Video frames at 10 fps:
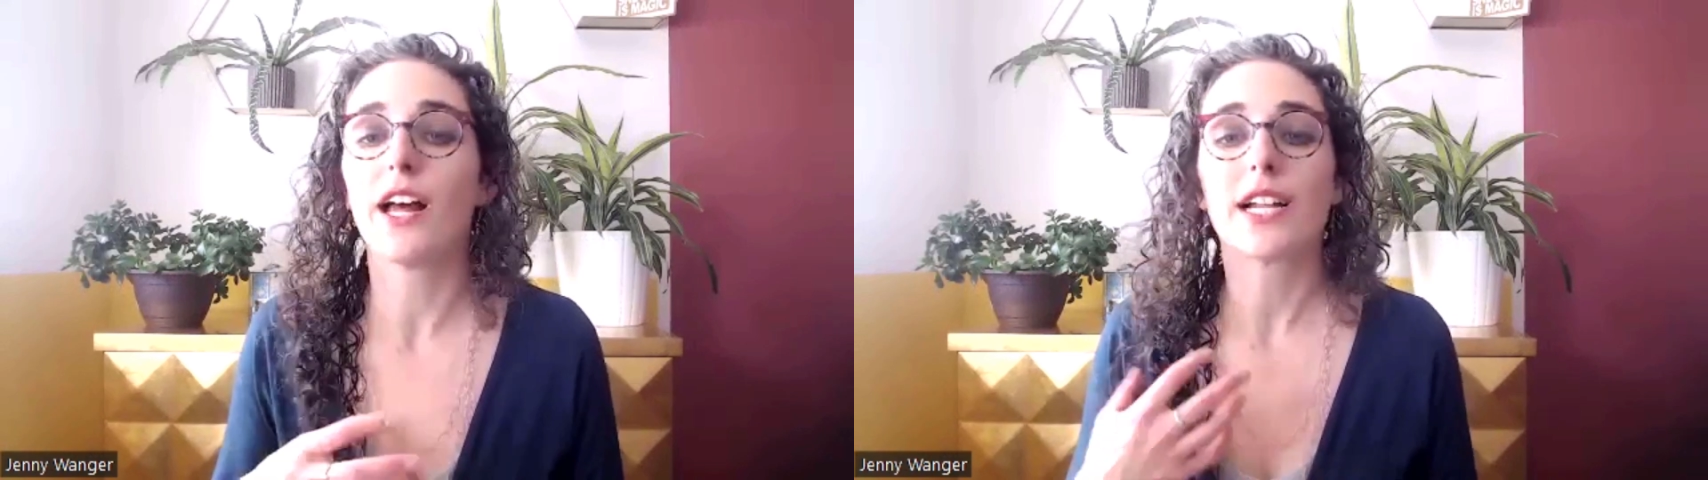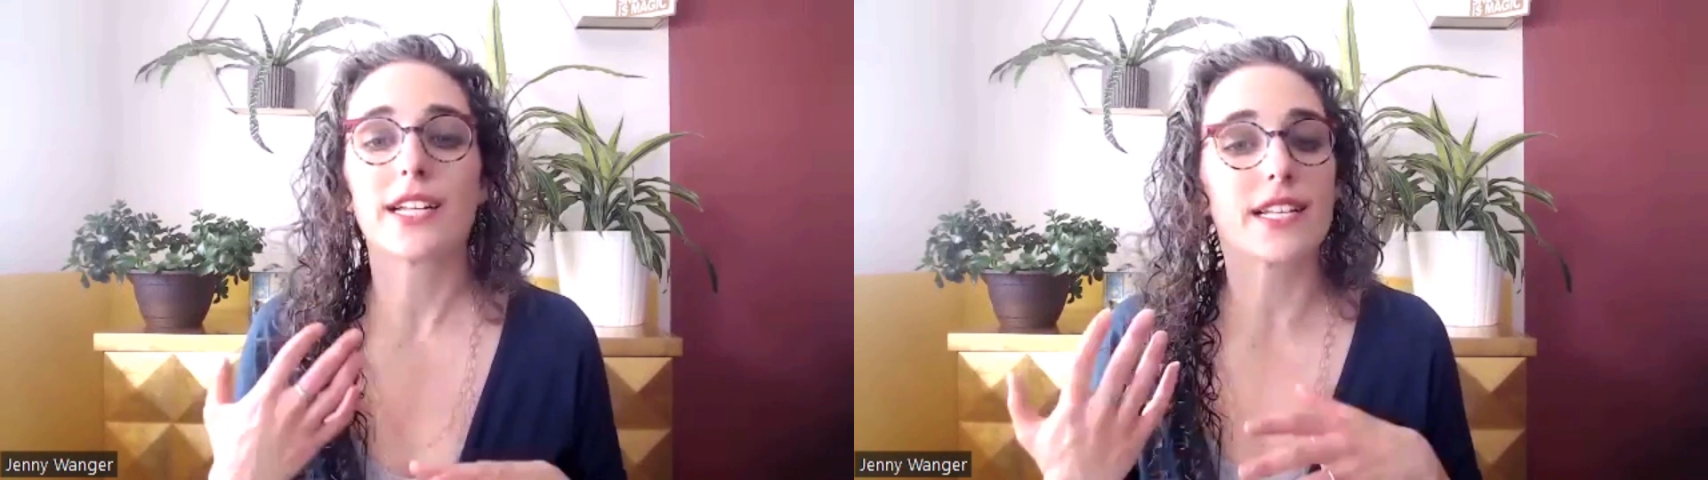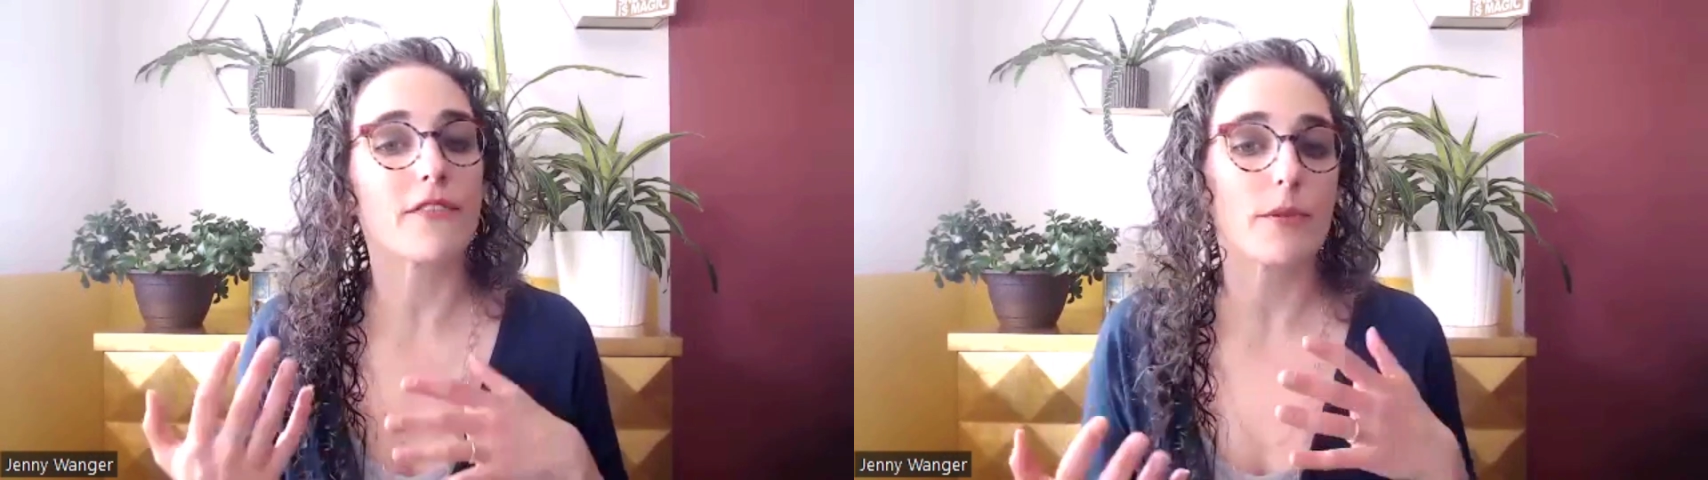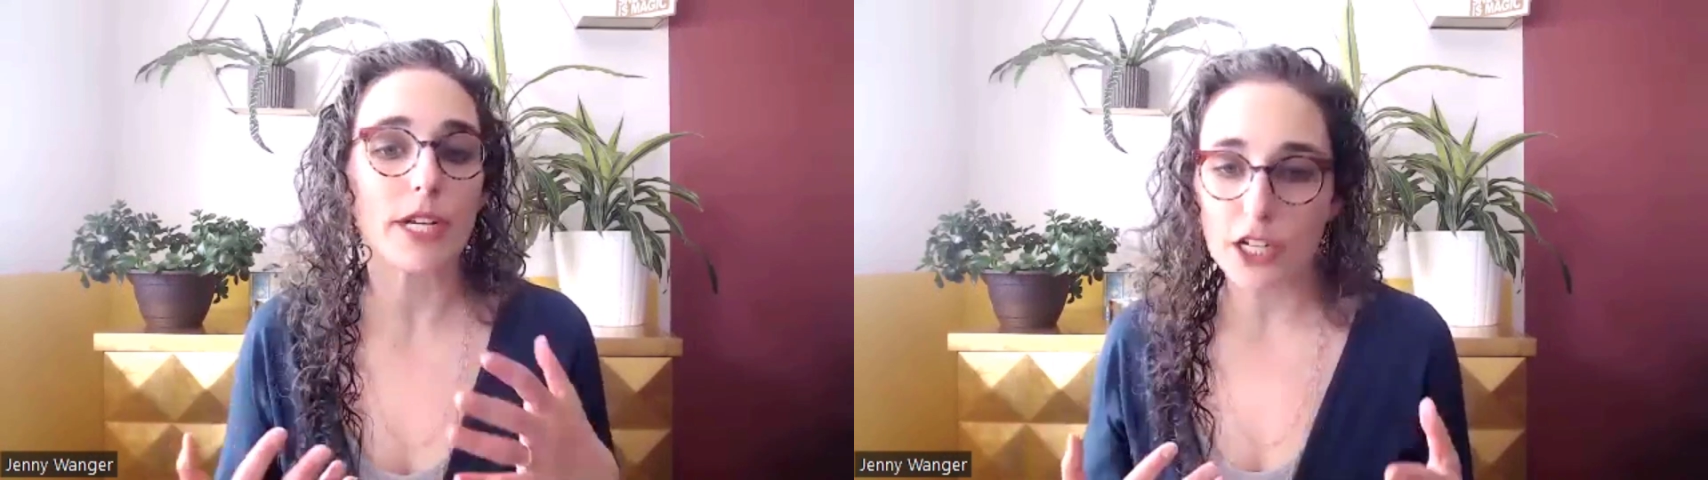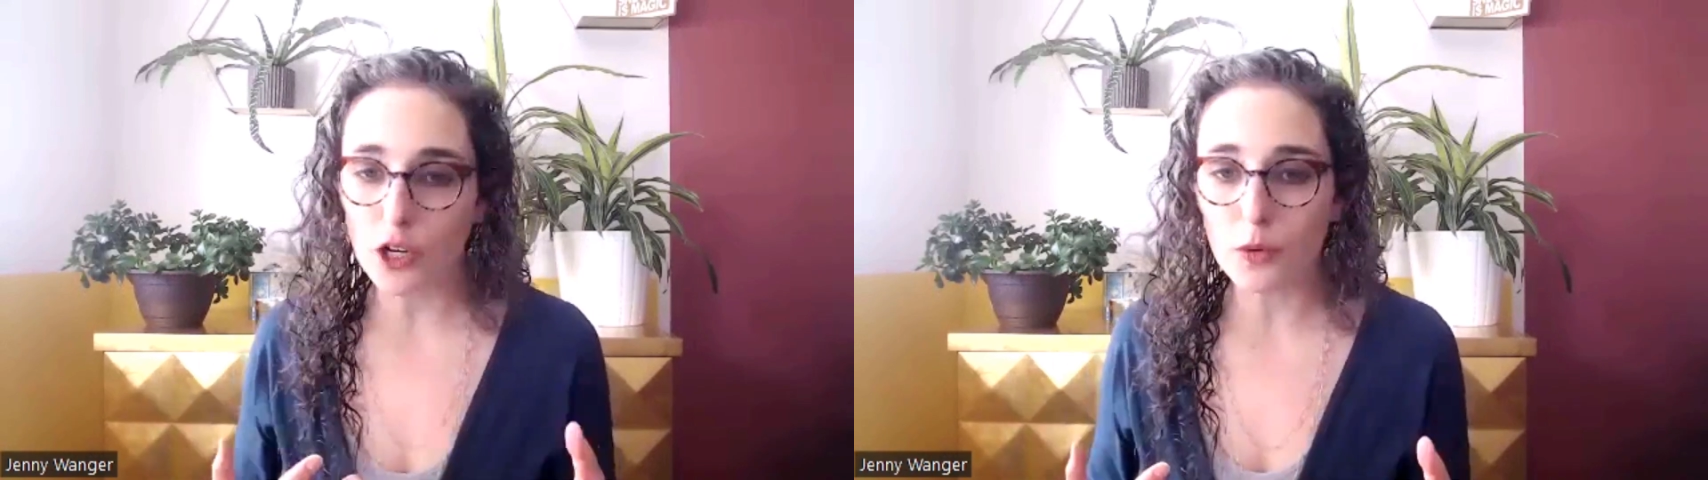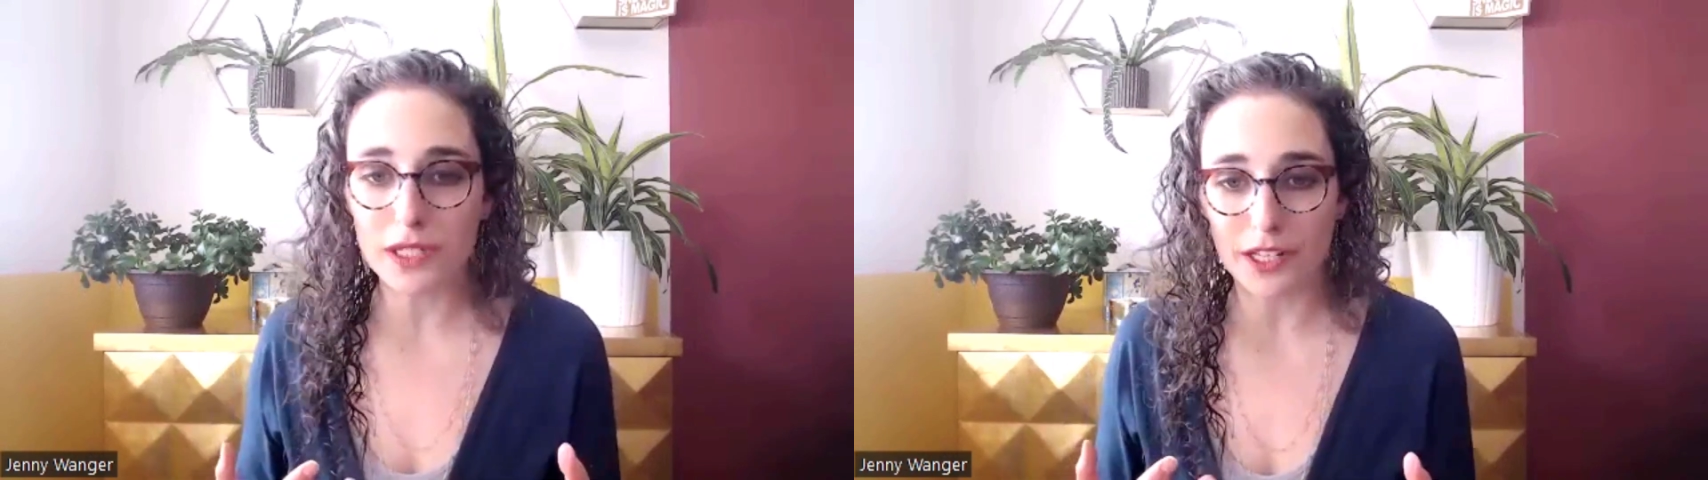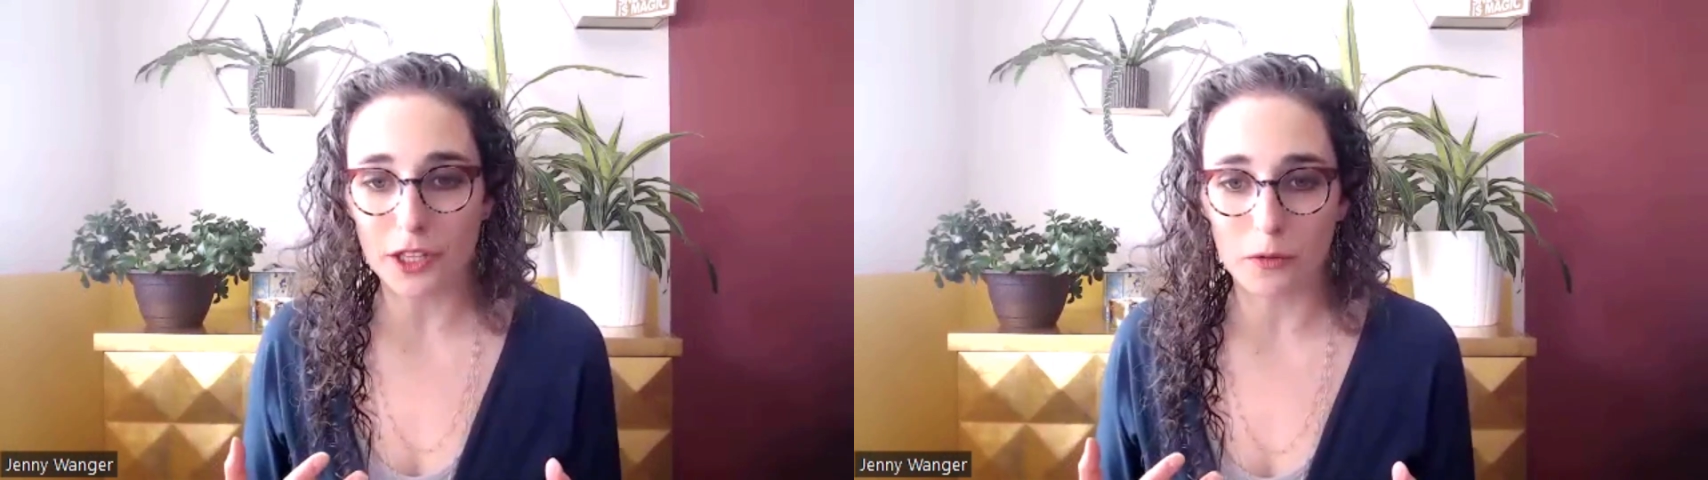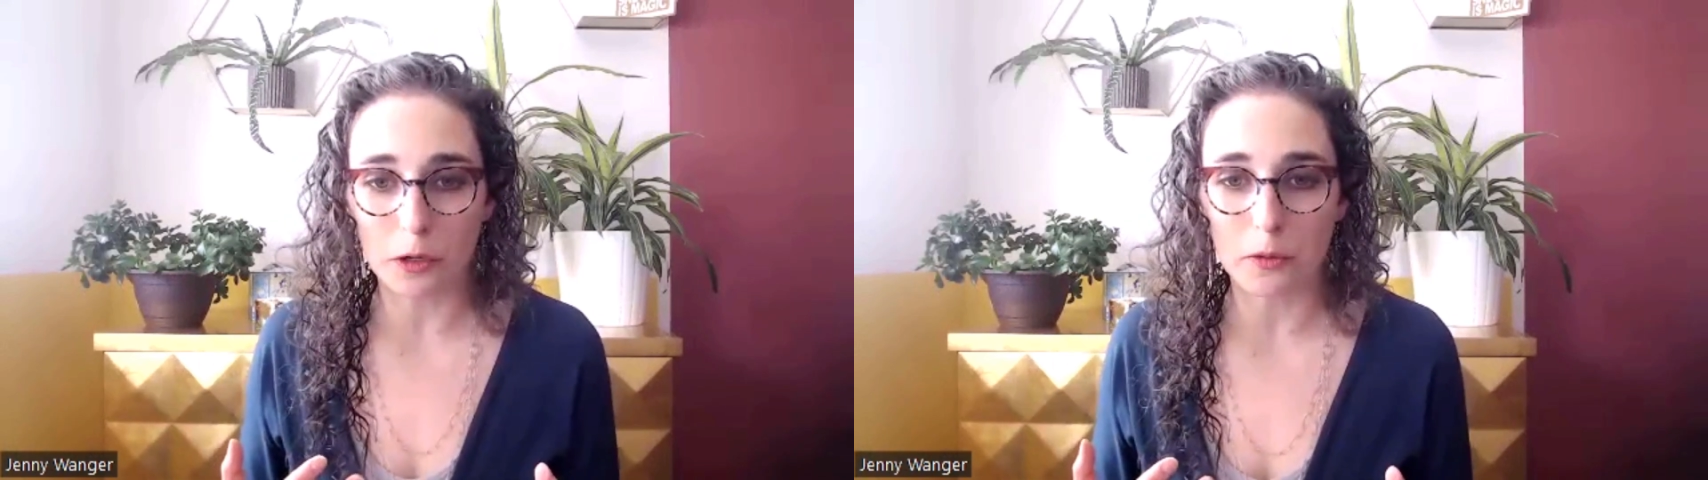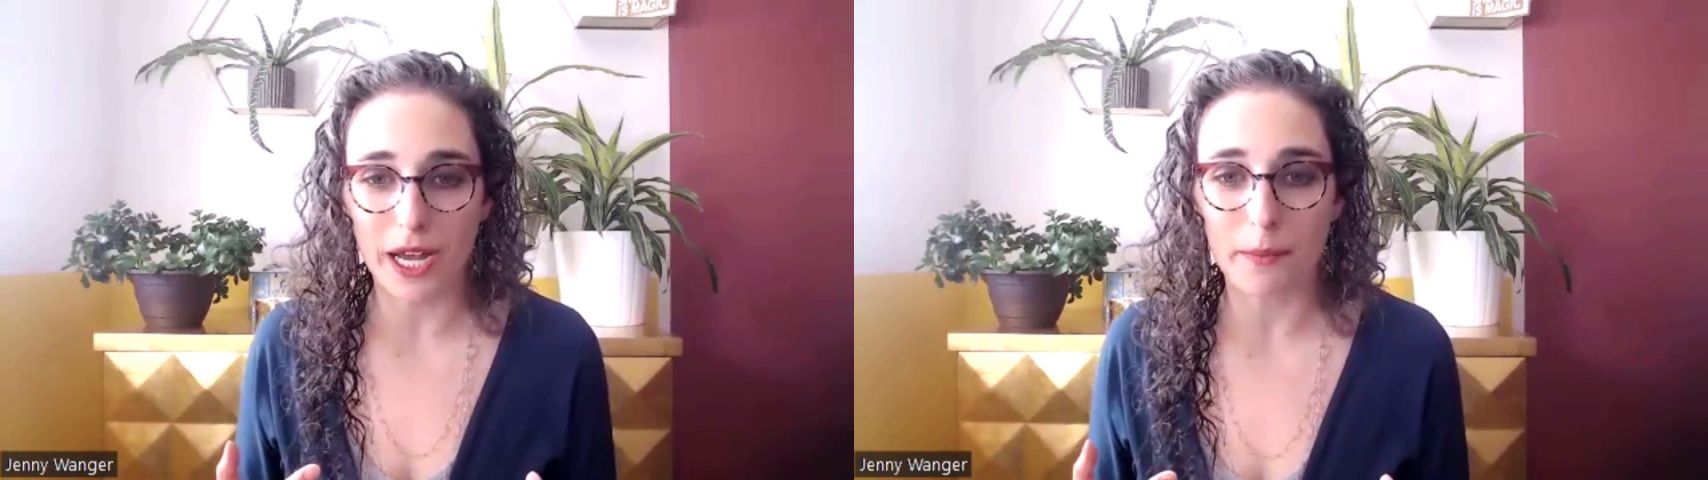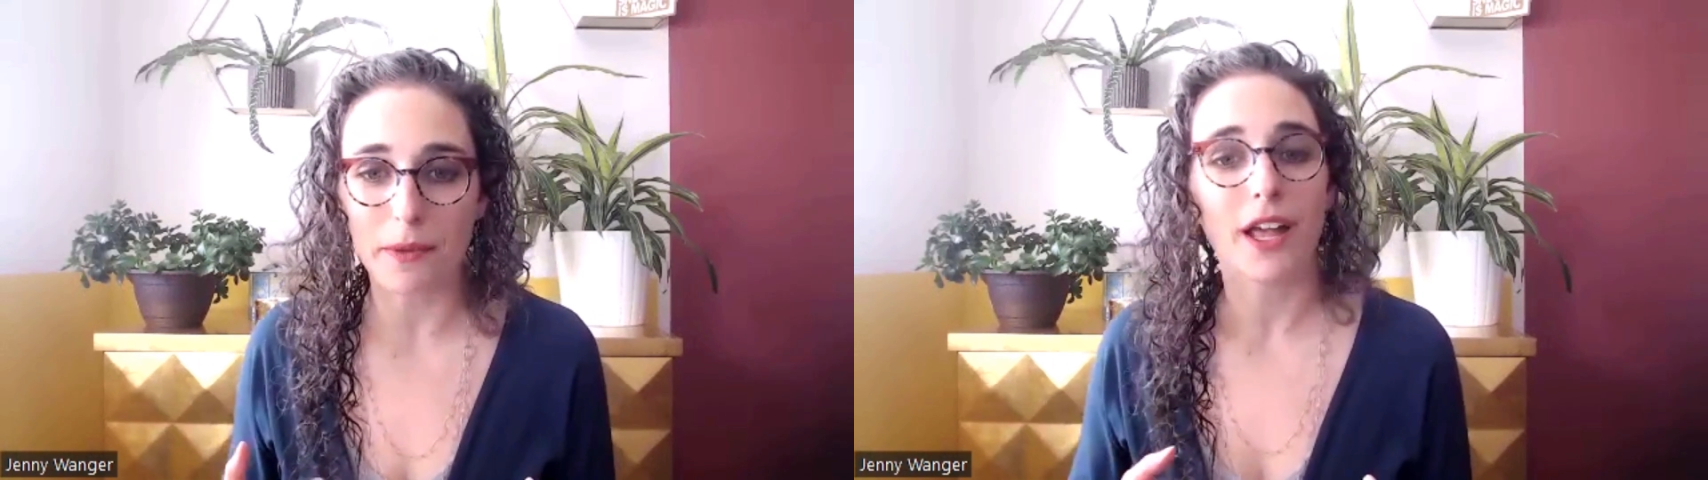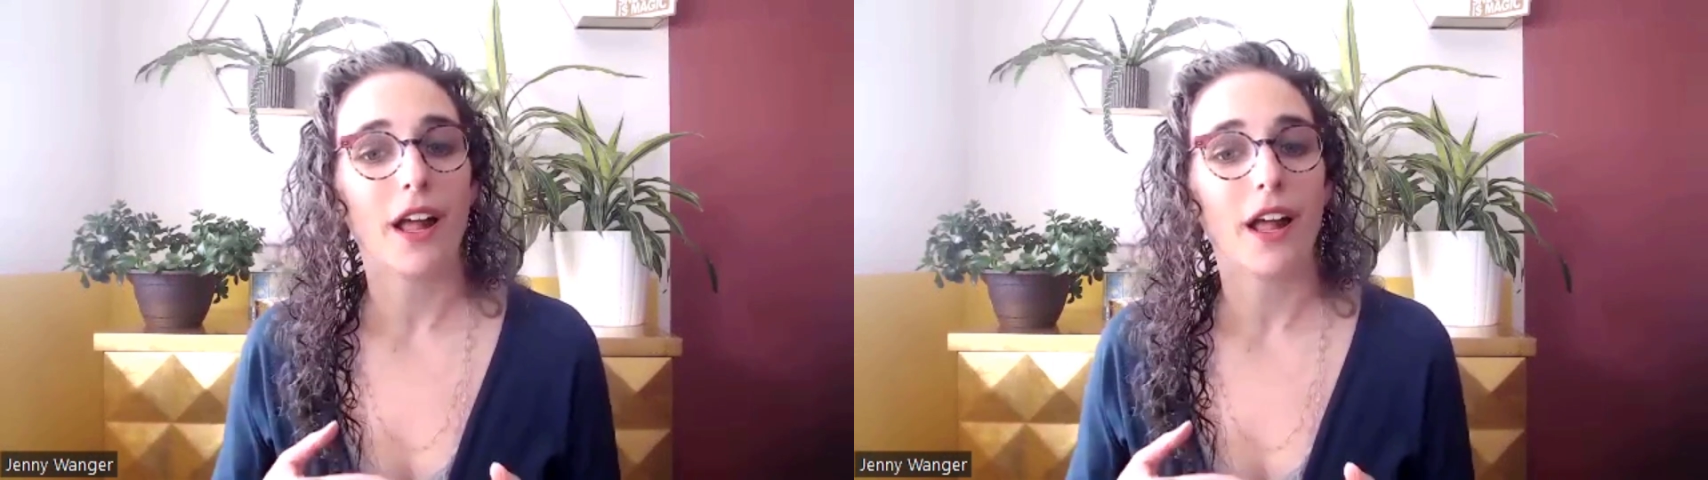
Does everybody know what's on the roadmap?